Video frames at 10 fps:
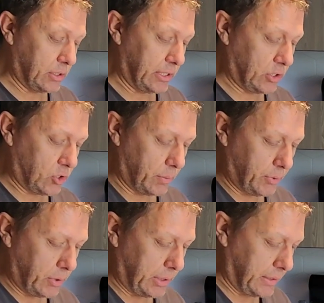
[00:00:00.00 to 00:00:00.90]

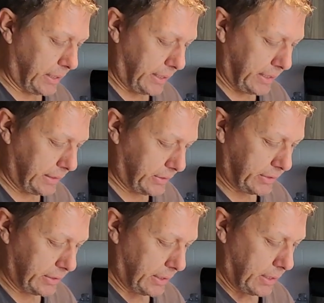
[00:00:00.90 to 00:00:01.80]
distributing the heat
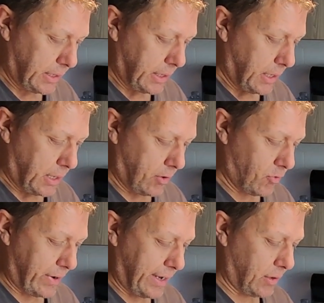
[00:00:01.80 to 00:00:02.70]

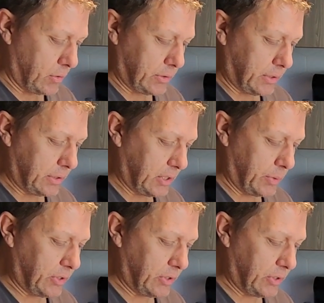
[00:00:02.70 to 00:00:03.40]
around so it's